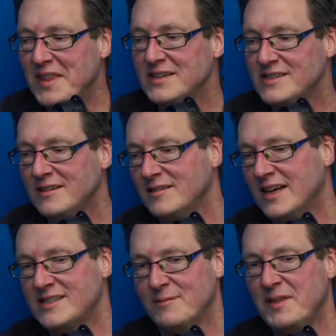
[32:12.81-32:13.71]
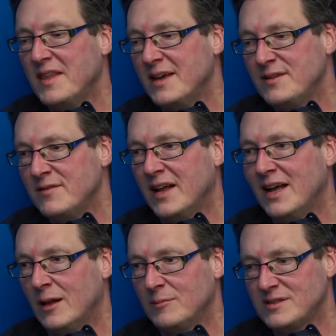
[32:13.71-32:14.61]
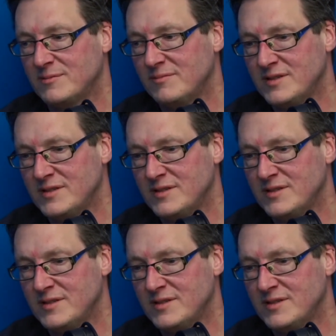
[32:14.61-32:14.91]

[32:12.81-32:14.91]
that's something that they've helped